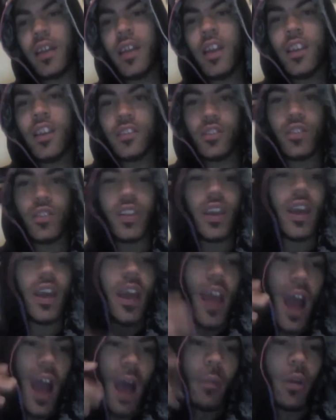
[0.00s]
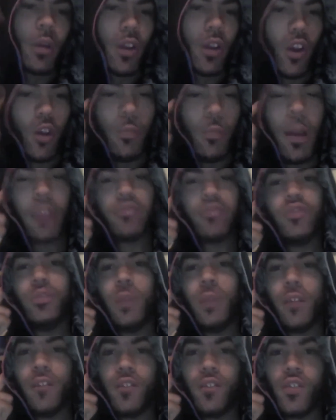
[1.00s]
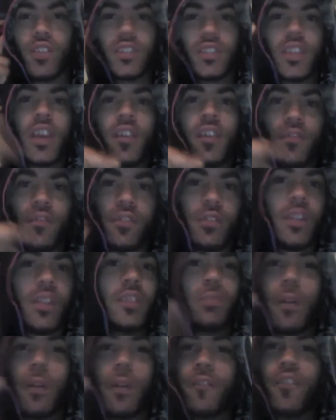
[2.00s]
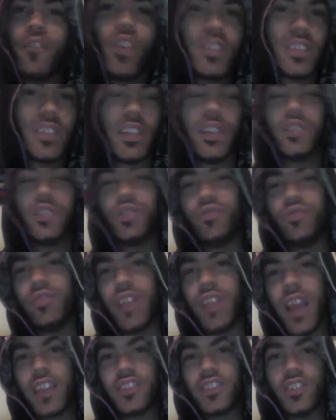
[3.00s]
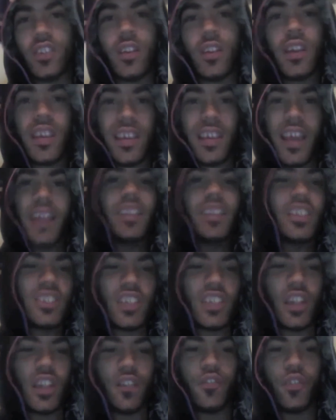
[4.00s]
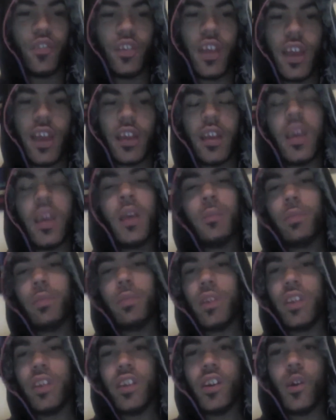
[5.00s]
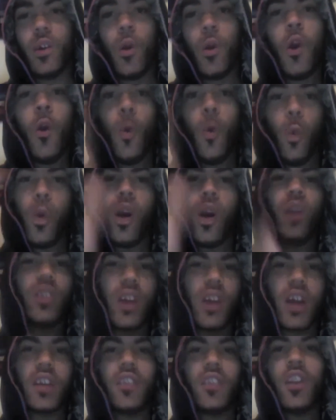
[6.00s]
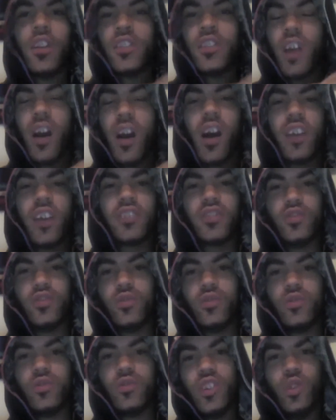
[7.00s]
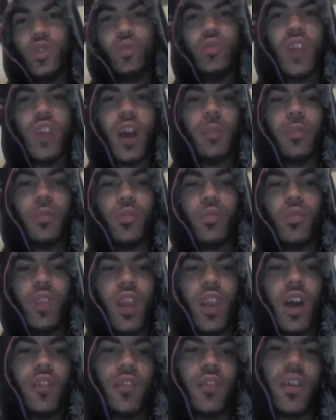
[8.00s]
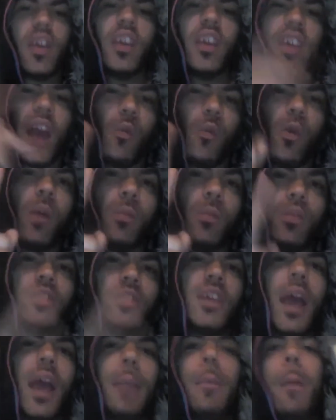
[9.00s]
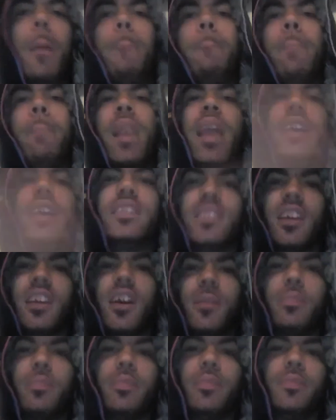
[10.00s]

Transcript: So yeah, I'm going to go back through my thoughts. This is my first initial reaction. Get the shit if you can. But yo, well done to Arsenal, UW. Love it. And one more time, bless up.